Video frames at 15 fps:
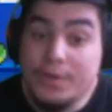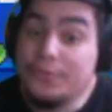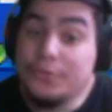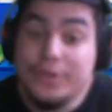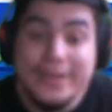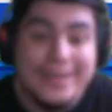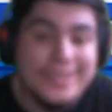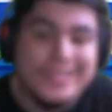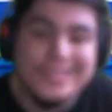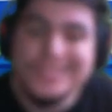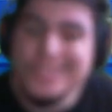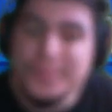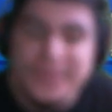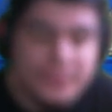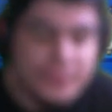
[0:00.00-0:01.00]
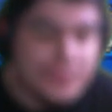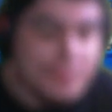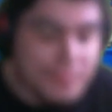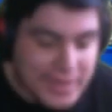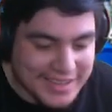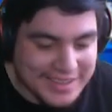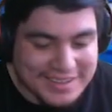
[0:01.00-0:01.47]
But for right now, that's going to be it for
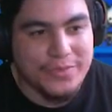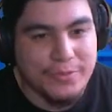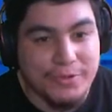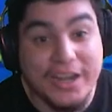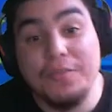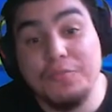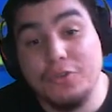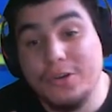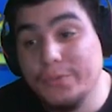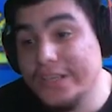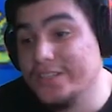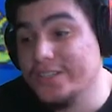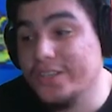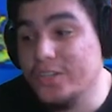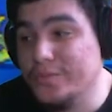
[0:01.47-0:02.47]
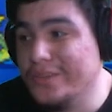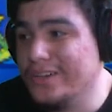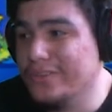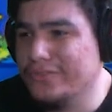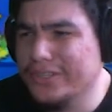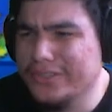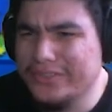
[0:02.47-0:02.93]
me. We're going to have more weeks of the
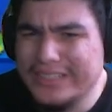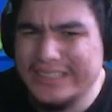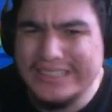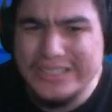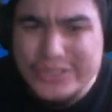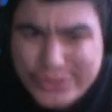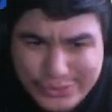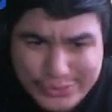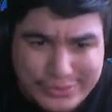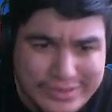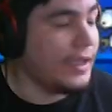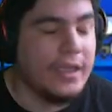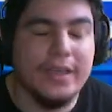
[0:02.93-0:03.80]
UBL really, really soon.